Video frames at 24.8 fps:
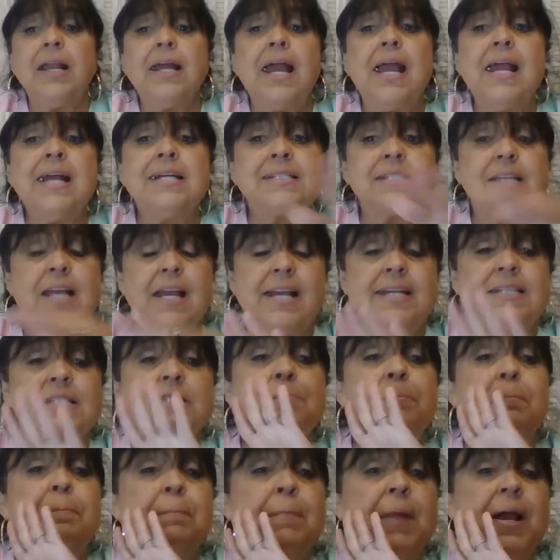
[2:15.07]

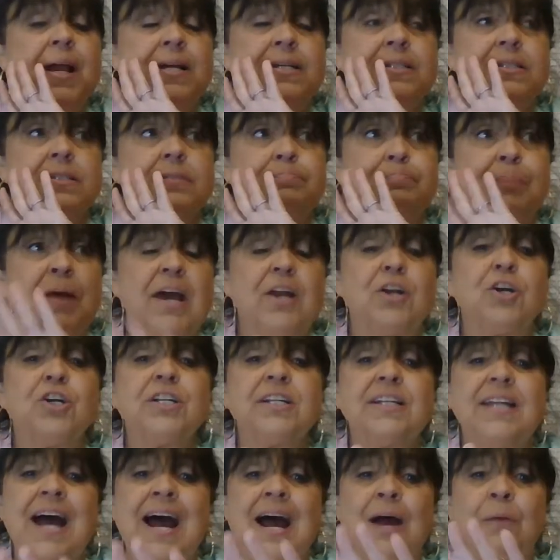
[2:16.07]
It's better
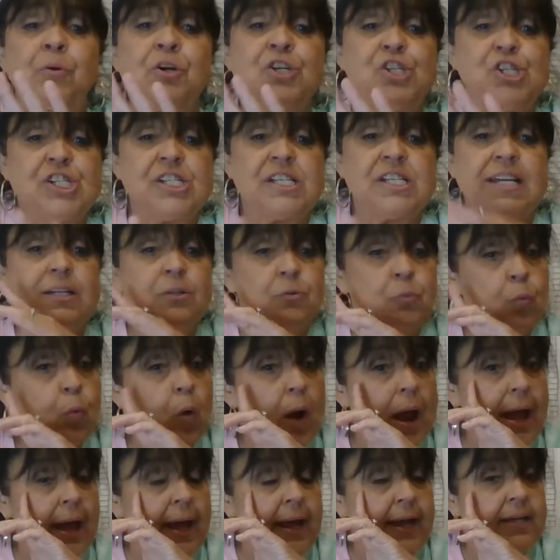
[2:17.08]
tonight. We're just getting
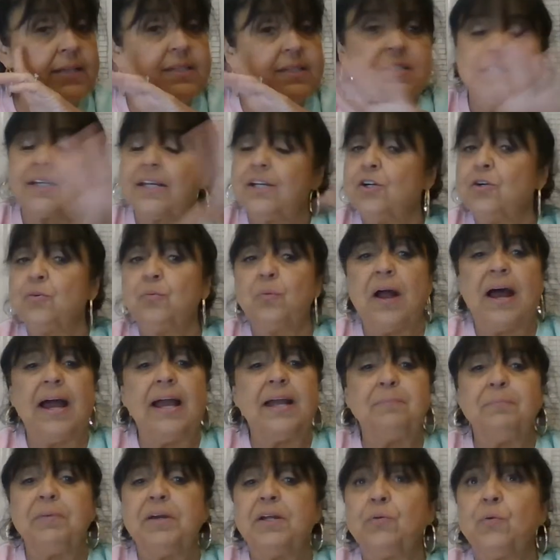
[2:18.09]
rain. Still
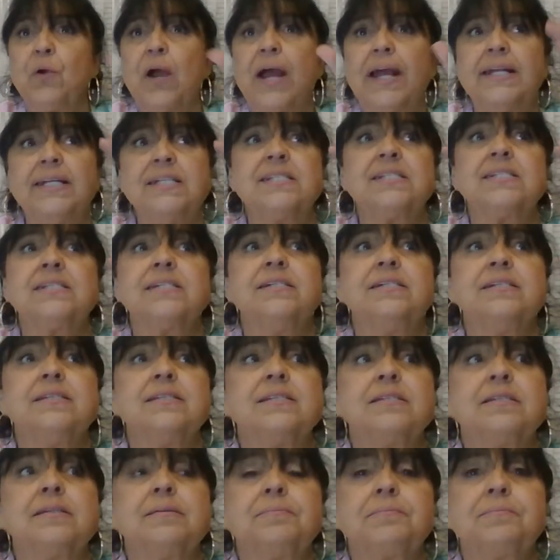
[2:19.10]
rain. Been raining
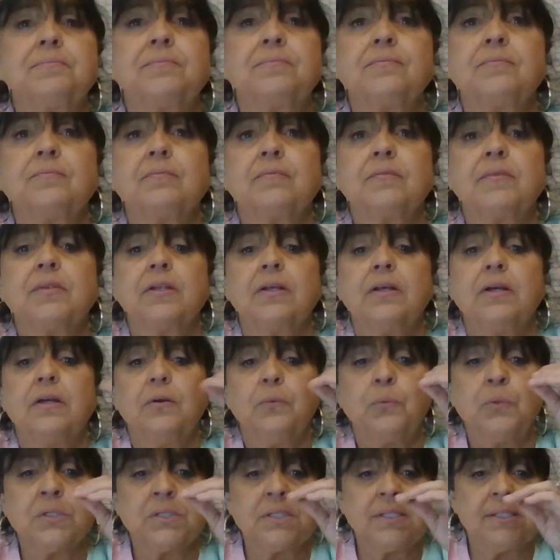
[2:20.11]
since,
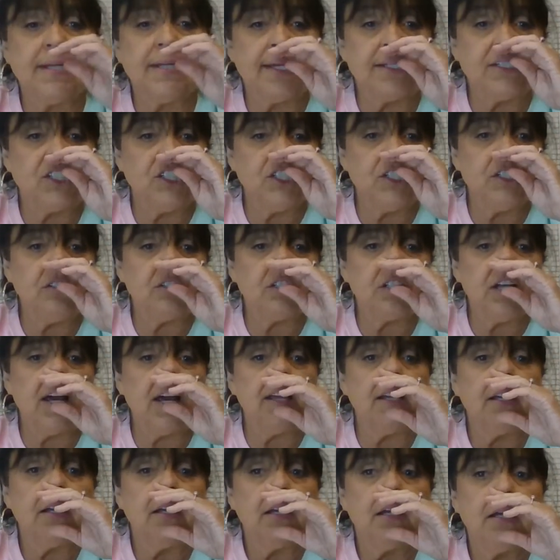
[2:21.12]
what's the day?
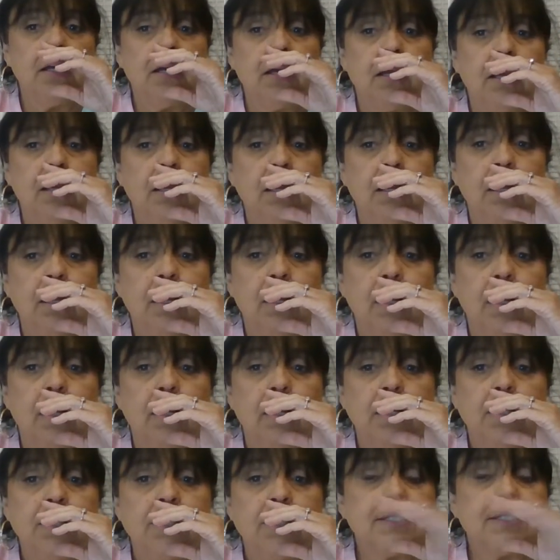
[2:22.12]
Tuesday?
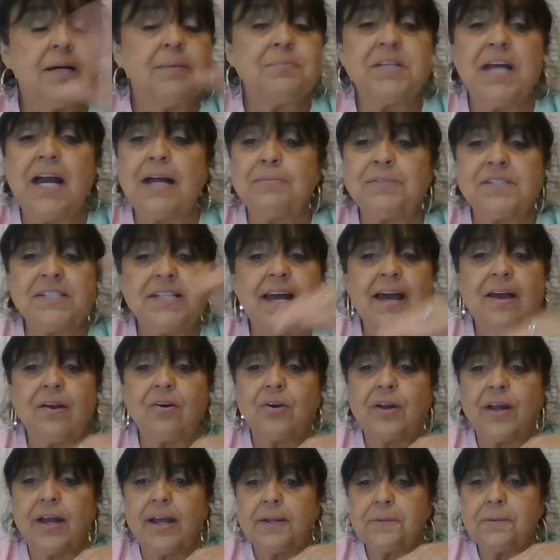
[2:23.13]
Sometime
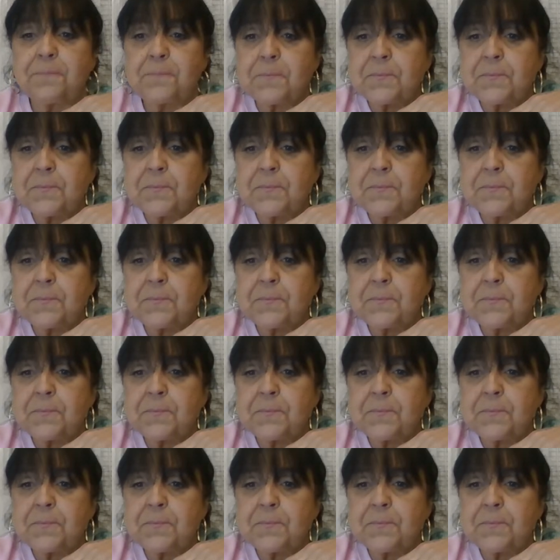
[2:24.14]
Saturday.